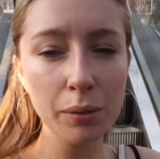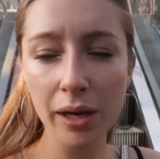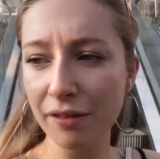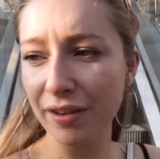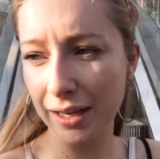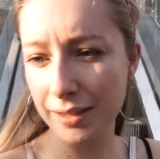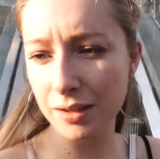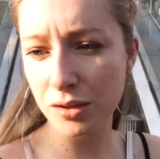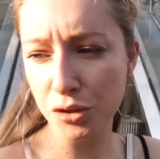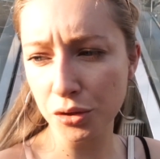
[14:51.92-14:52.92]
have
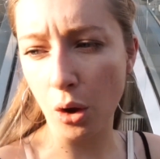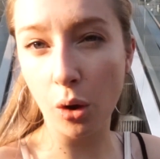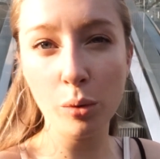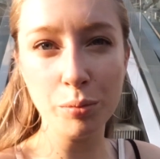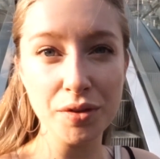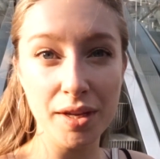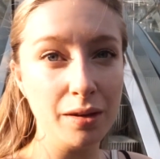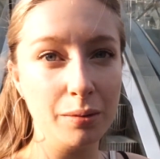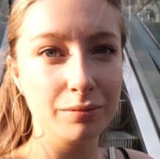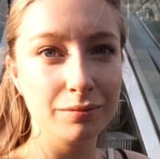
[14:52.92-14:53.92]
access to the whole
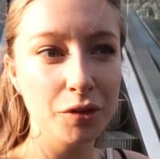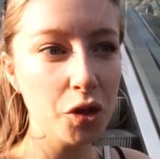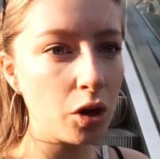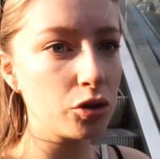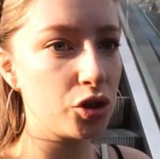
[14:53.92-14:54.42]
museum, not